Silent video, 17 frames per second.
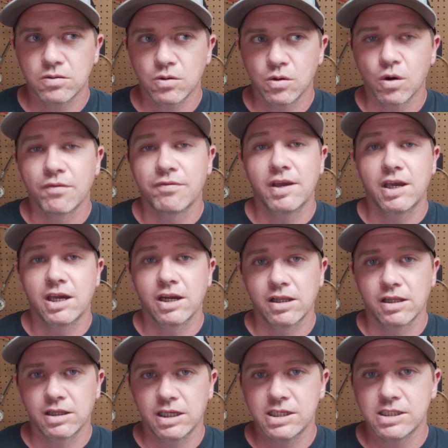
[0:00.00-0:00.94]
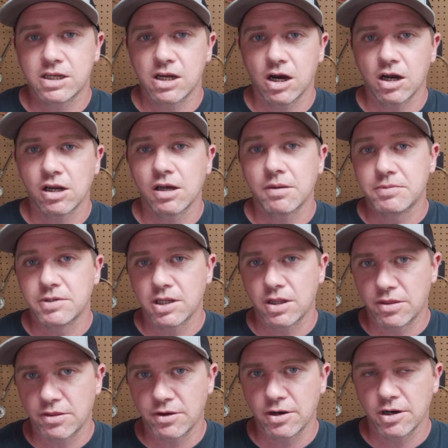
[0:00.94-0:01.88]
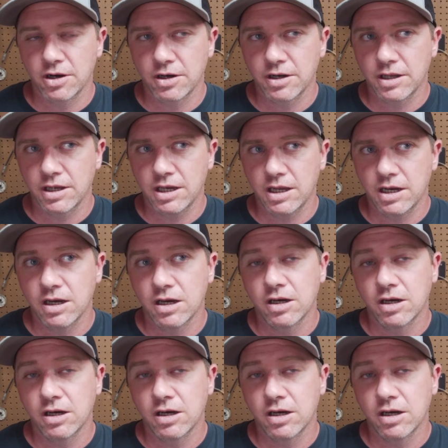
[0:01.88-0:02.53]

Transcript: or if he could at least got up to third and